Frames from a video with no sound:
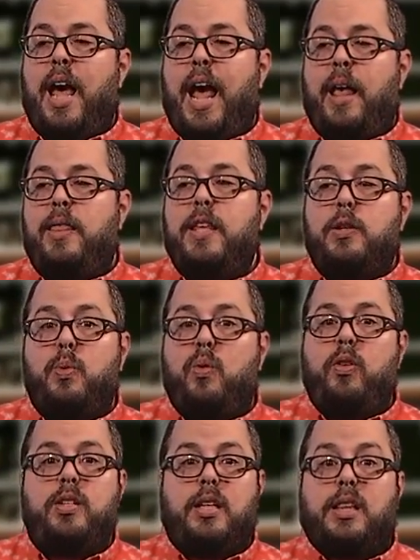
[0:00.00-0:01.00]
And this
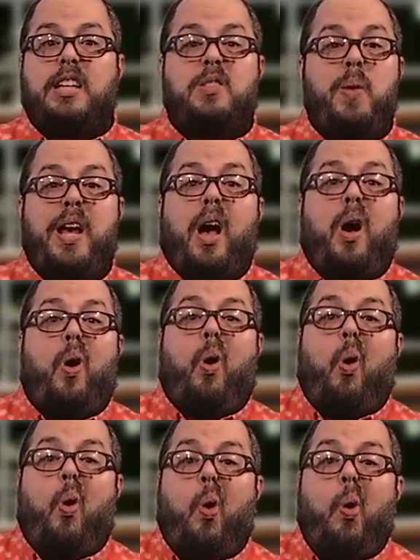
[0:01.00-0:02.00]
movie said, let's make a
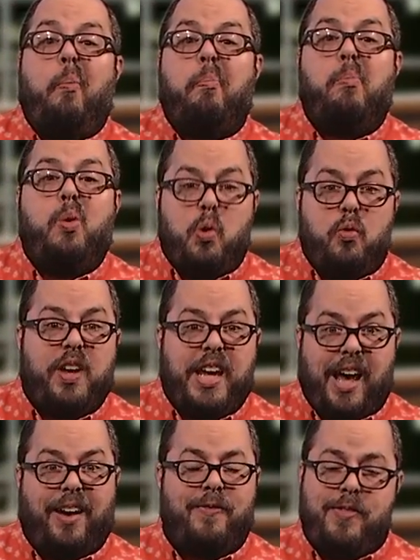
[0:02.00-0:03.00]
whole
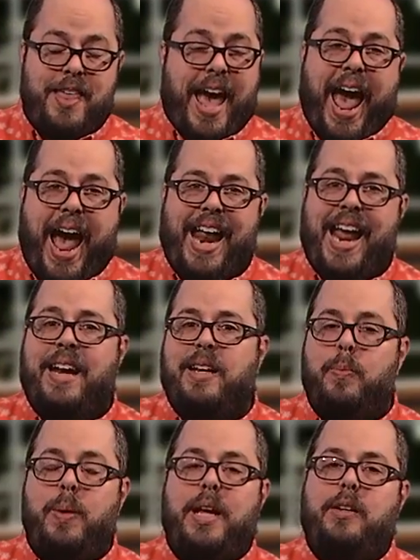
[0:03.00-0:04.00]
movie of that. And
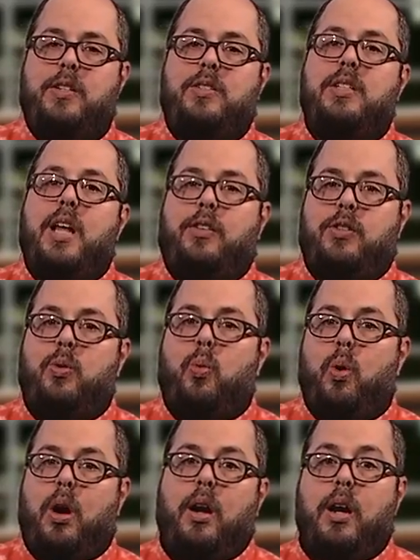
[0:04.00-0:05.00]
to me, it just doesn't
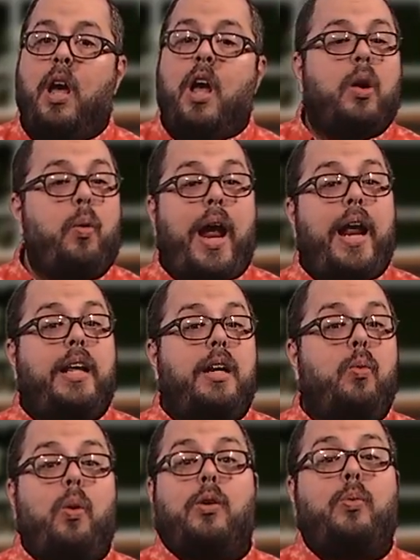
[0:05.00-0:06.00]
work. Granted,
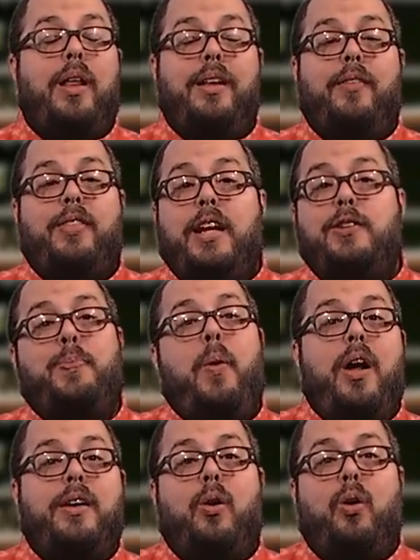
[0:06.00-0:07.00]
it worked well enough that it
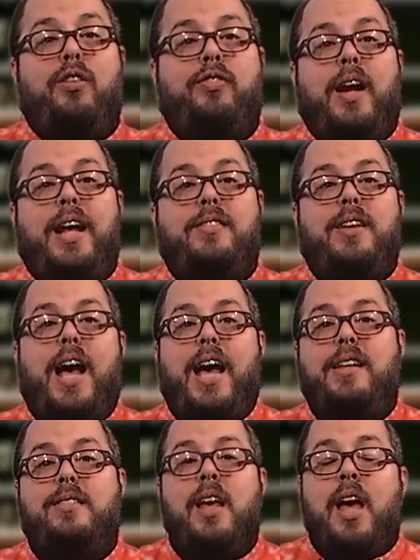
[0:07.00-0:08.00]
spawned a whole
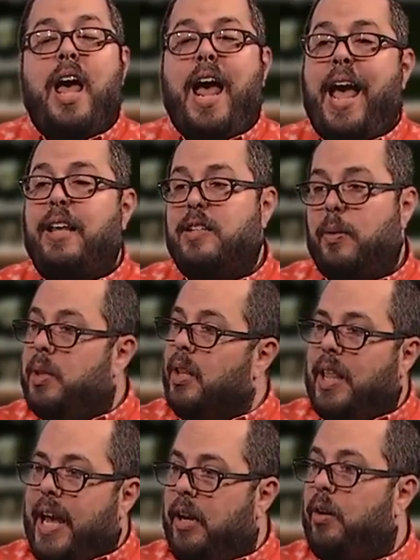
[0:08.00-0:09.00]
franchise. And some of the
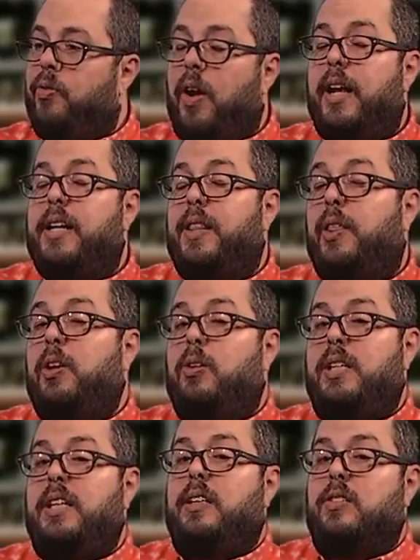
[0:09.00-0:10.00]
later Friday the
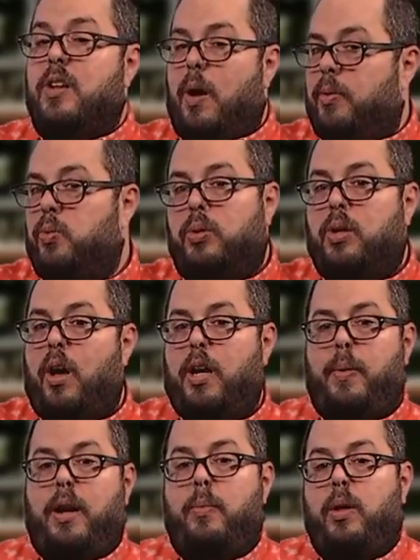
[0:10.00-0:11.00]
13th installments, we'll talk
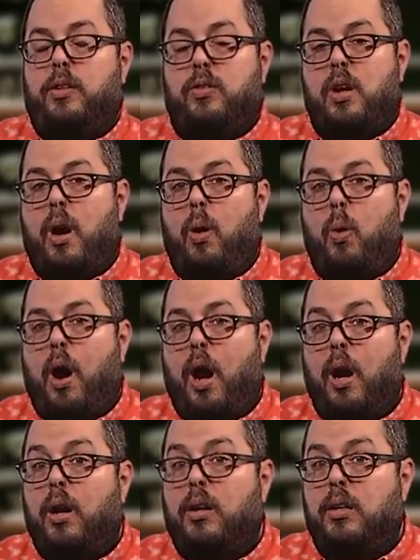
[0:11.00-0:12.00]
about them on the show,
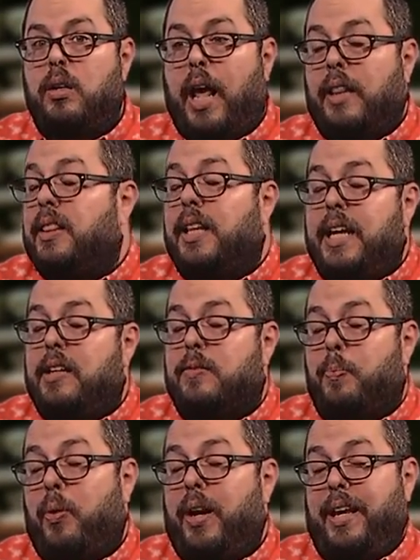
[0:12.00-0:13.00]
are at
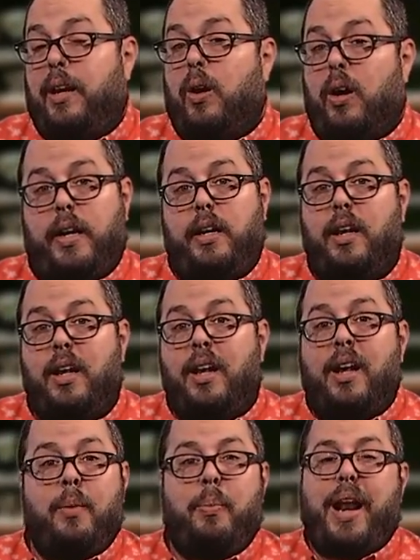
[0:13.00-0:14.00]
least pretty good.
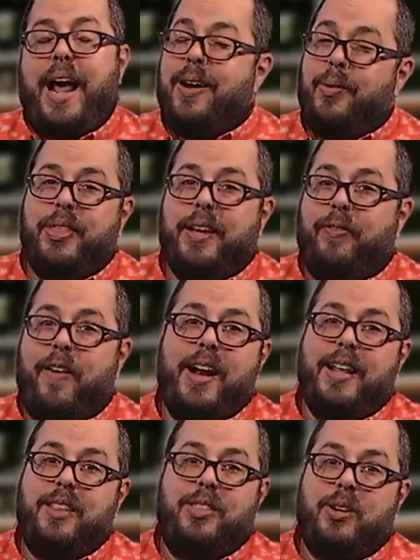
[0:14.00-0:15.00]
But I don't think
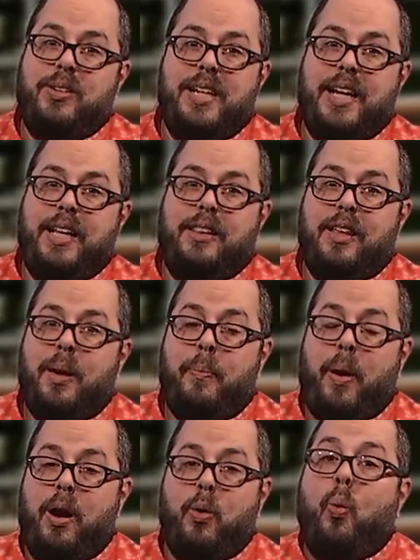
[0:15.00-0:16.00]
Friday the 13th,
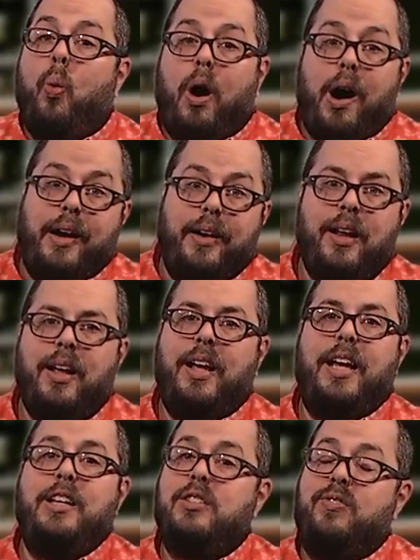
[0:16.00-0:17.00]
part one,
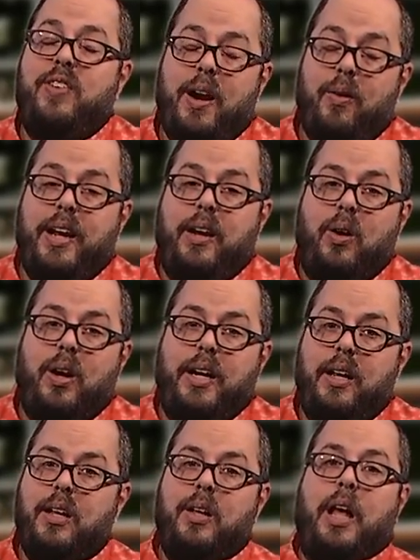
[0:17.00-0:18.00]
is very
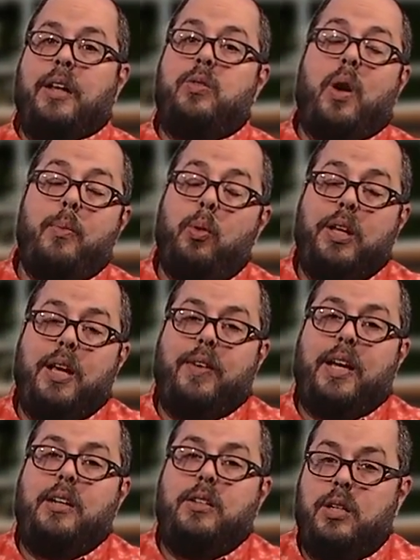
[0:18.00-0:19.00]
good. And so I'm only
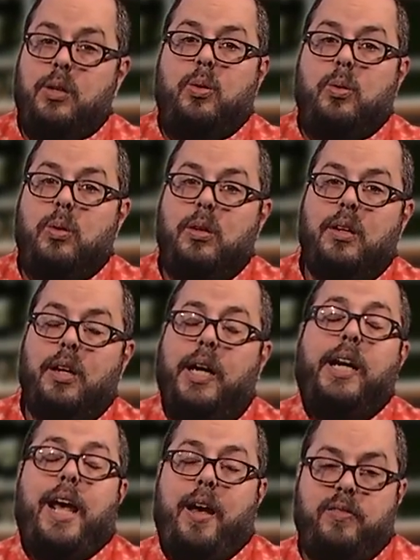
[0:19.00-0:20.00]
giving it two
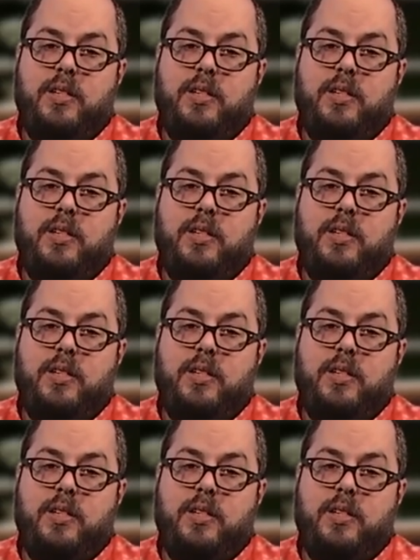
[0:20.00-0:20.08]
and a half